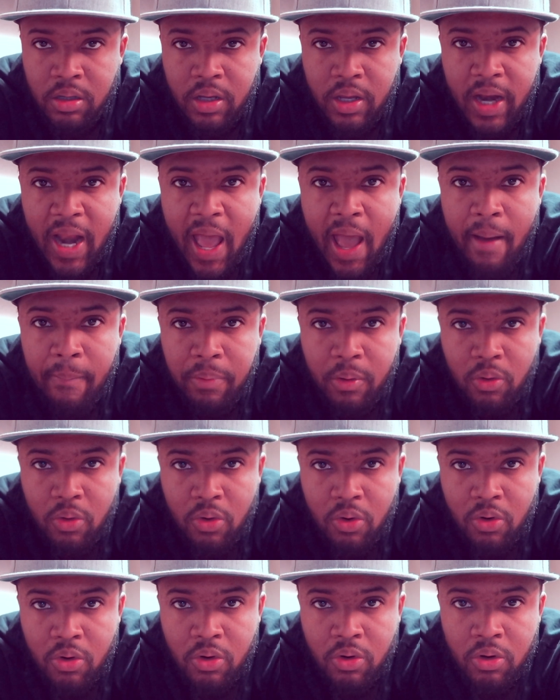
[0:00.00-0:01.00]
An
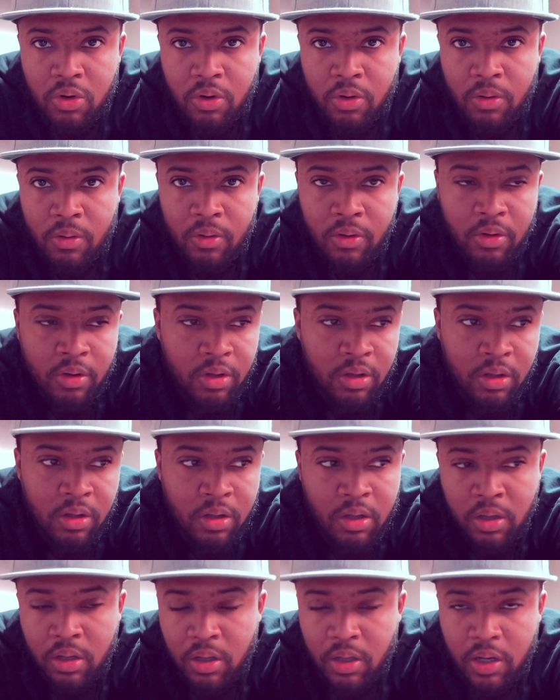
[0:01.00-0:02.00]
apple.
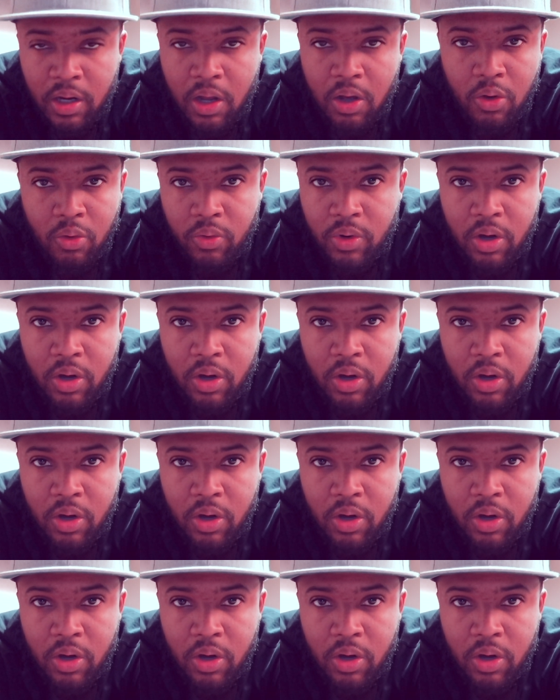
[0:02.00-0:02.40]
No,